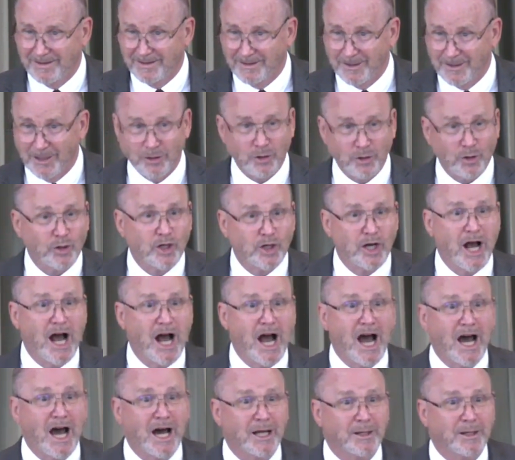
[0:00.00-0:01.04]
these are
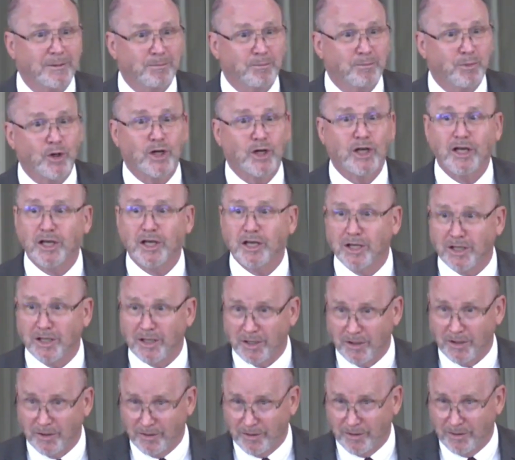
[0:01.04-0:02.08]
God
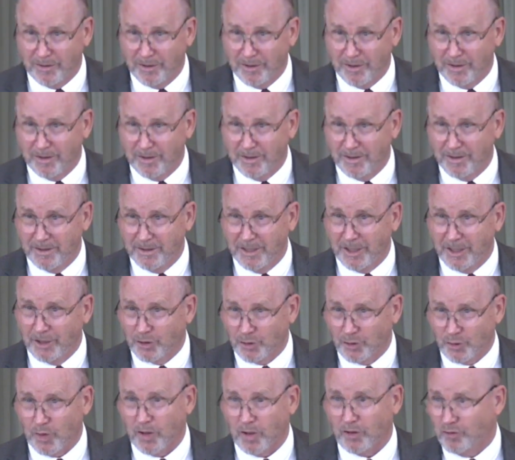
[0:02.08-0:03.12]
breathed
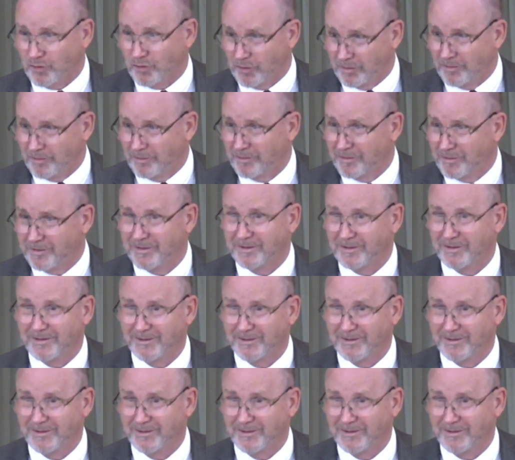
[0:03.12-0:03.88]
instructions